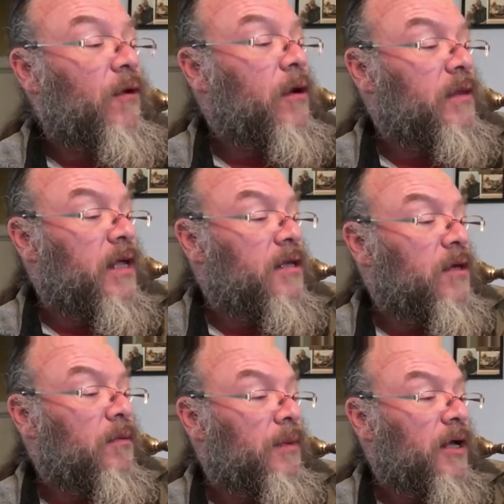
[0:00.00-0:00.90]
you, and then you
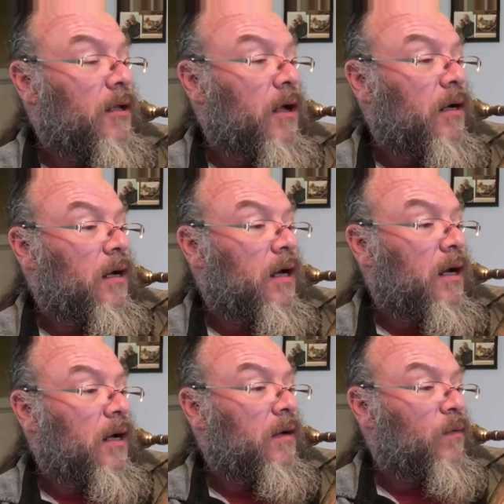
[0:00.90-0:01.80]
can play along
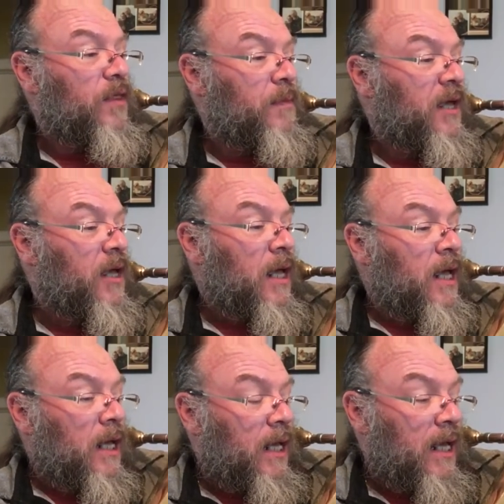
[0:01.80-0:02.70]
with me,
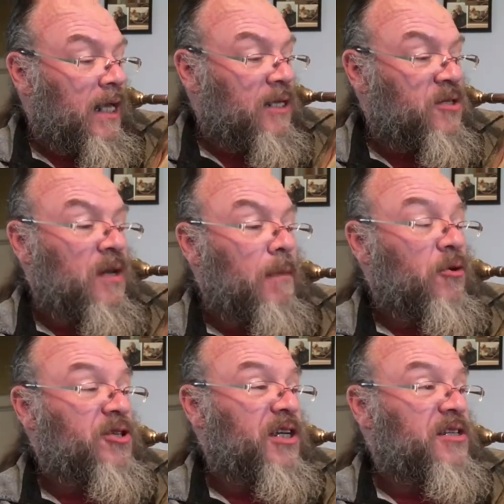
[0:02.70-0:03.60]
is number
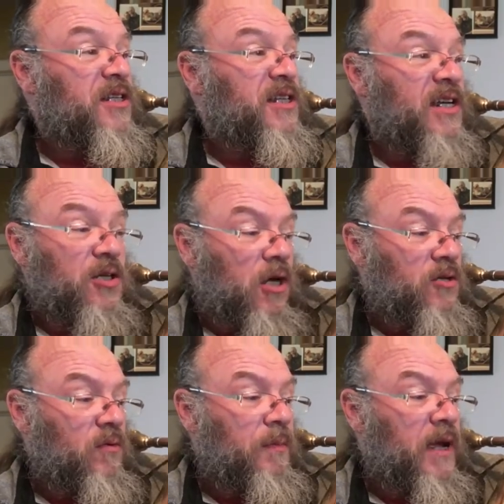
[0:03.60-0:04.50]
66,
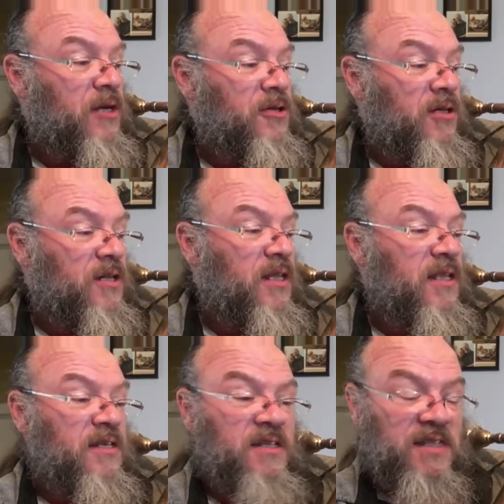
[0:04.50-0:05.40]
also on page 16.
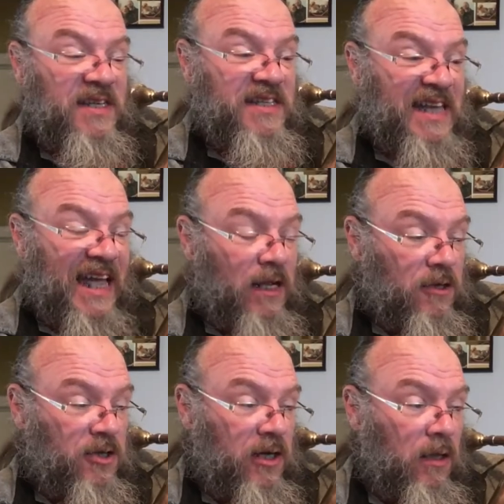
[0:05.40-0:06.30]
This is the scale
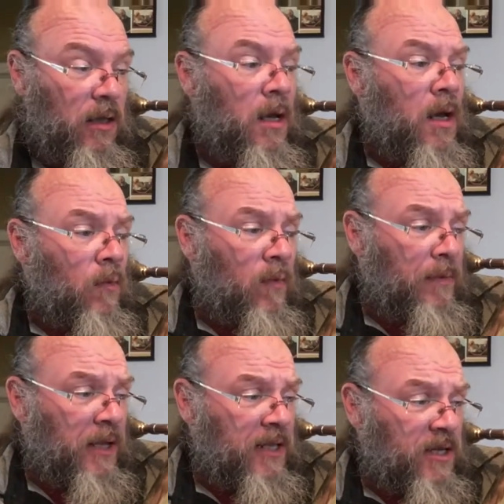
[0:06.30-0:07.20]
skill. We
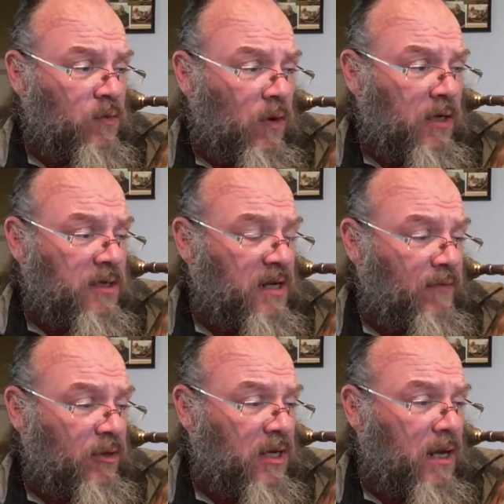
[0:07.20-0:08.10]
played this one
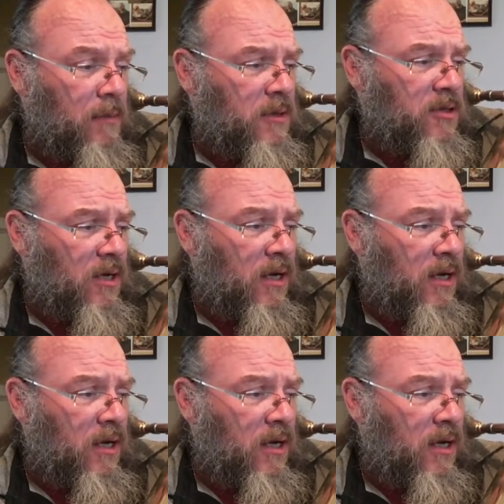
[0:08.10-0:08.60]
several times.